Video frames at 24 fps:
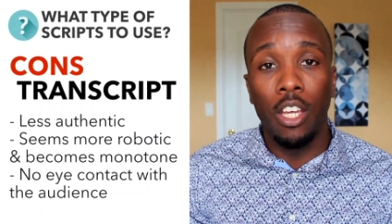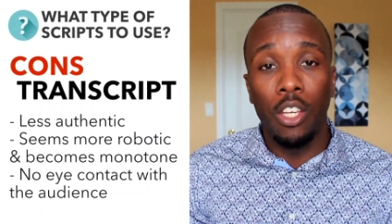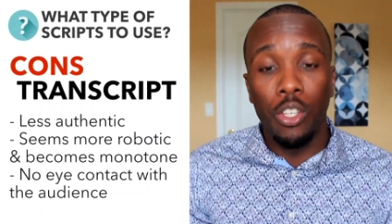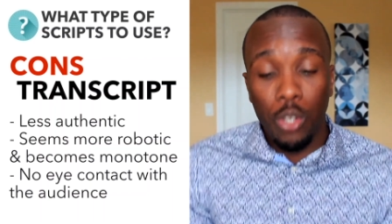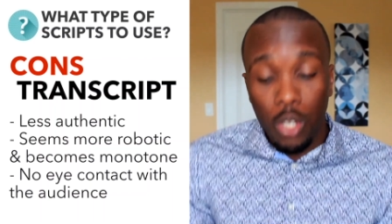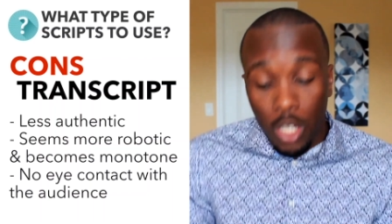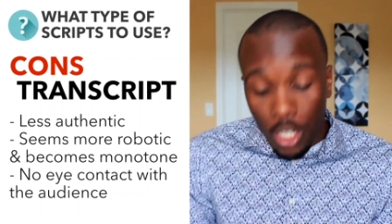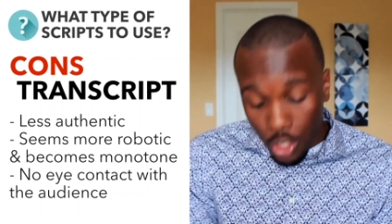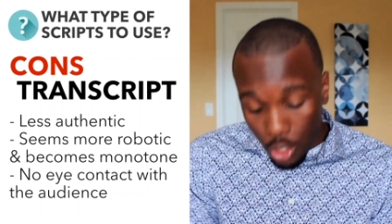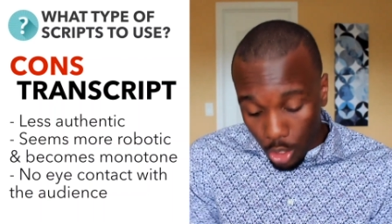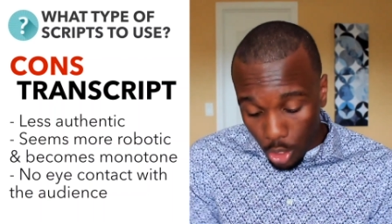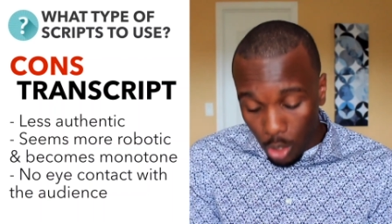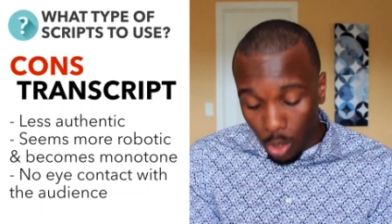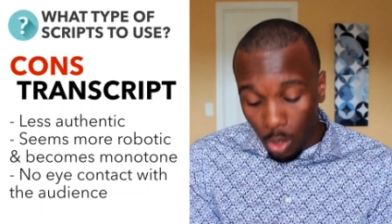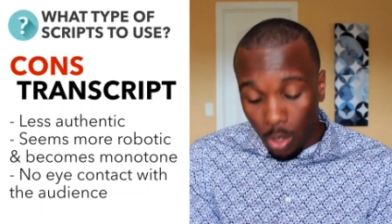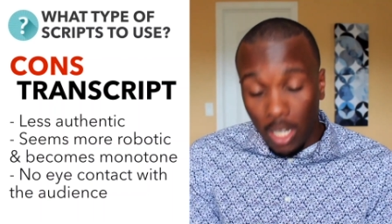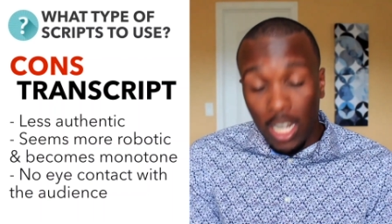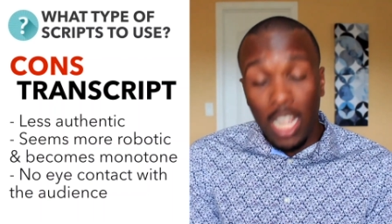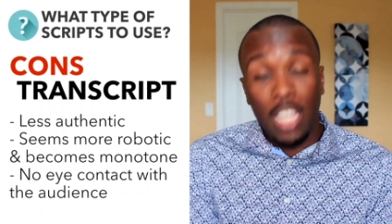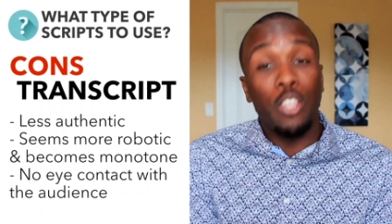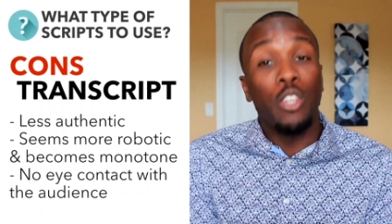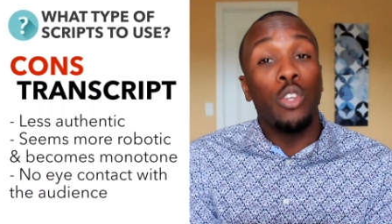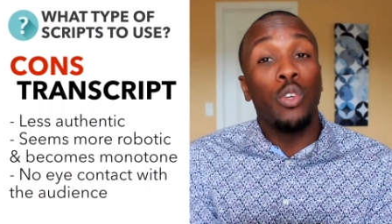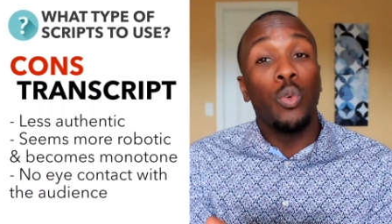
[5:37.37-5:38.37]
you could just look
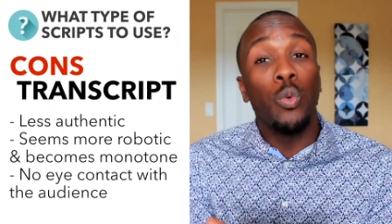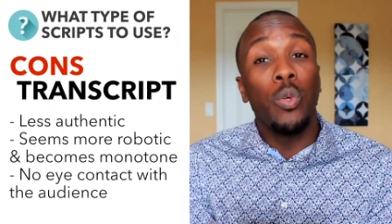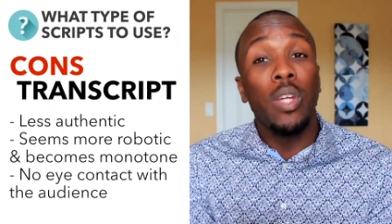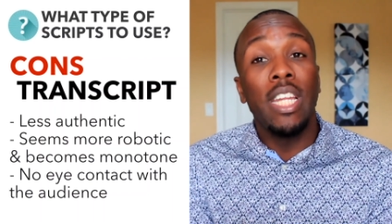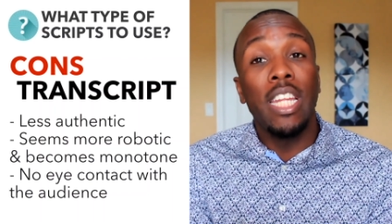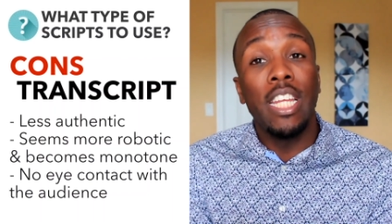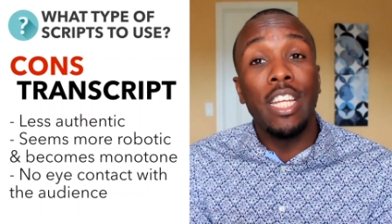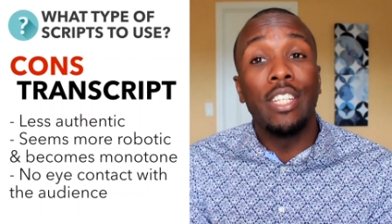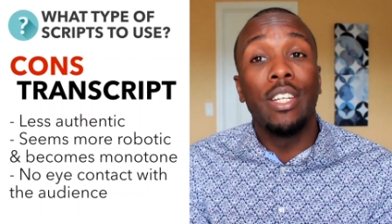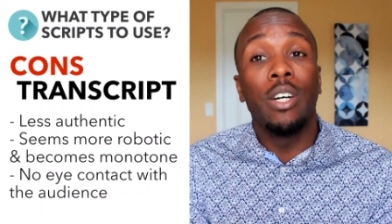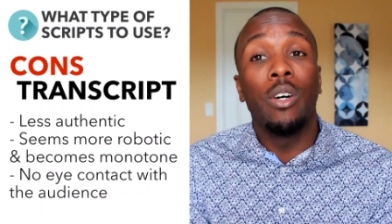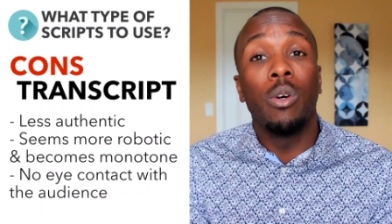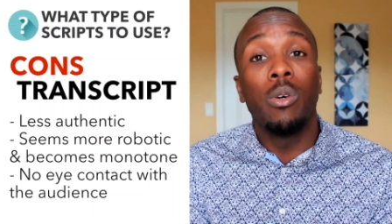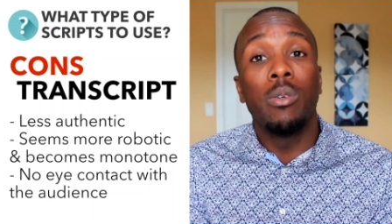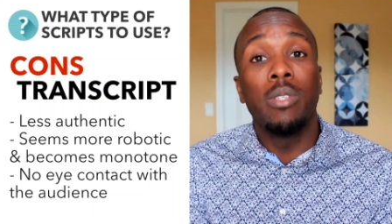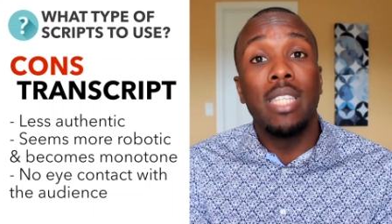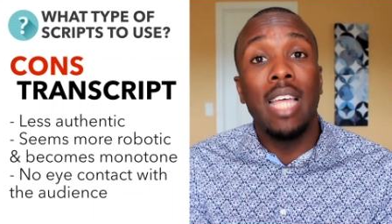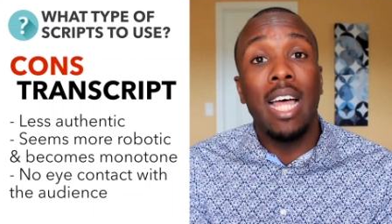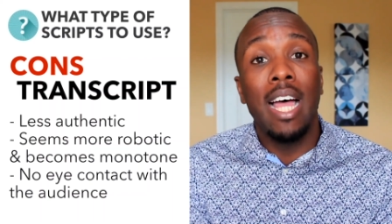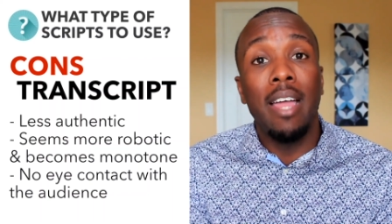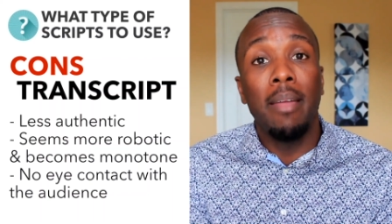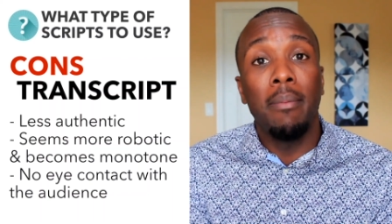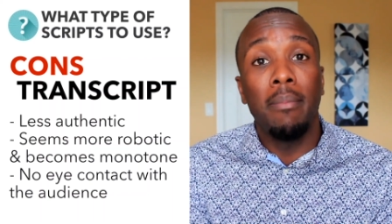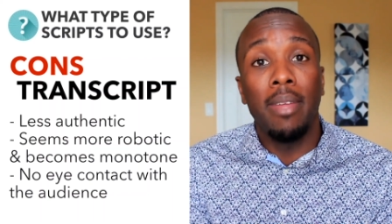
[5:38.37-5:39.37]
like you're reading the whole
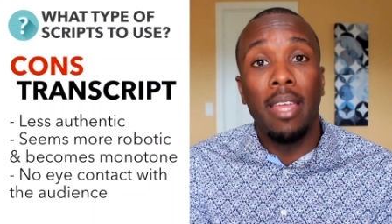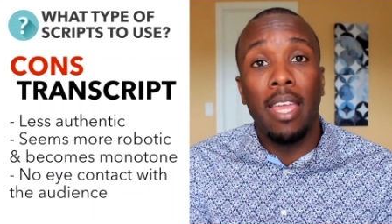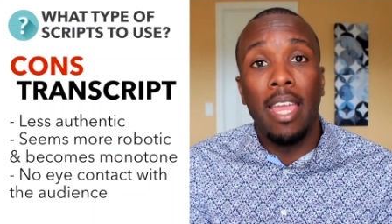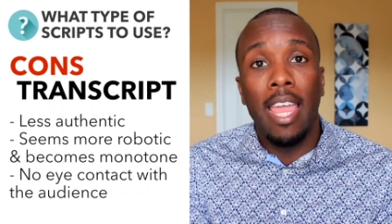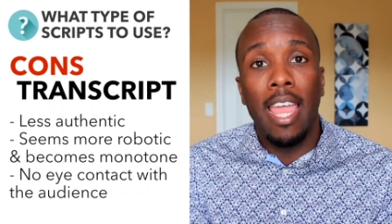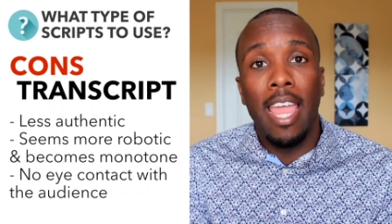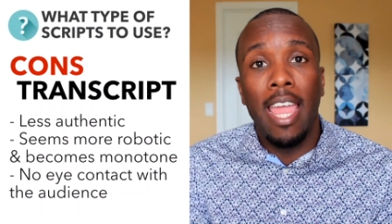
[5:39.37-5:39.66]
time.